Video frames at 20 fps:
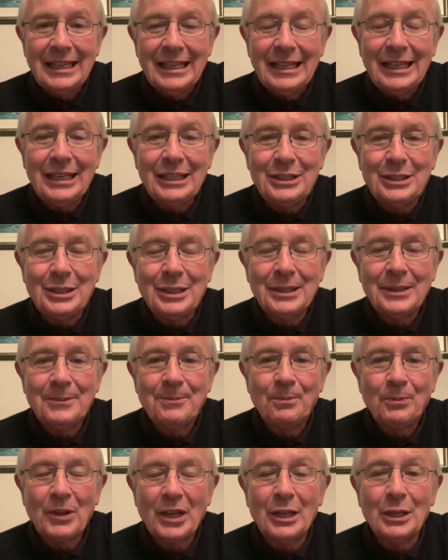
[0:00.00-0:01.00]
it
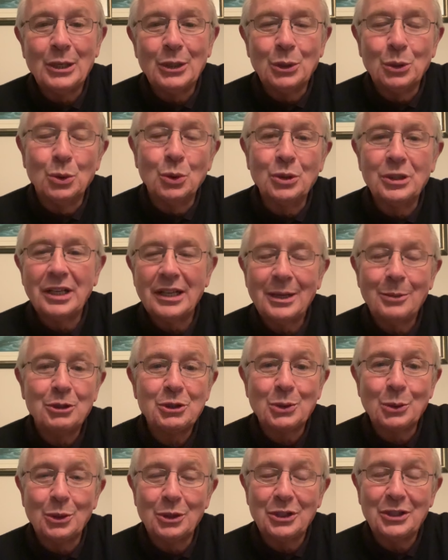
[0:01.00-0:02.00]
allowed, I was
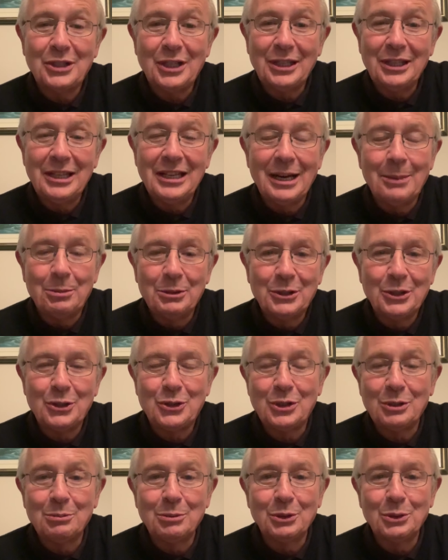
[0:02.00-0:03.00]
going to say the
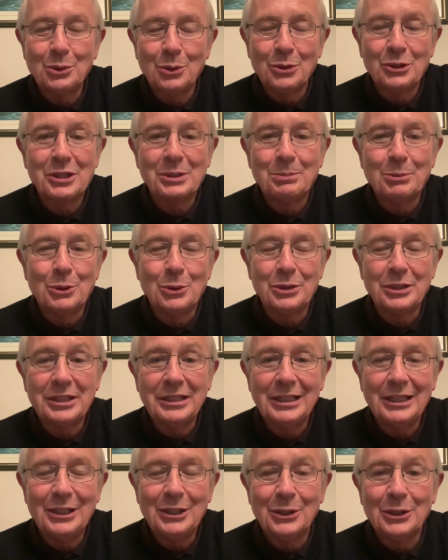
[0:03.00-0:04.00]
opposition, but those
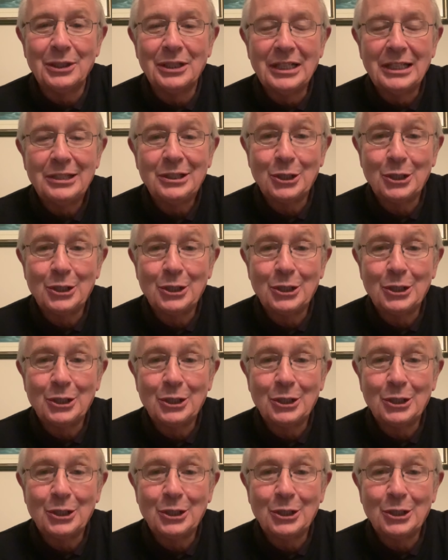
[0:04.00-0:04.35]
supporting Leo,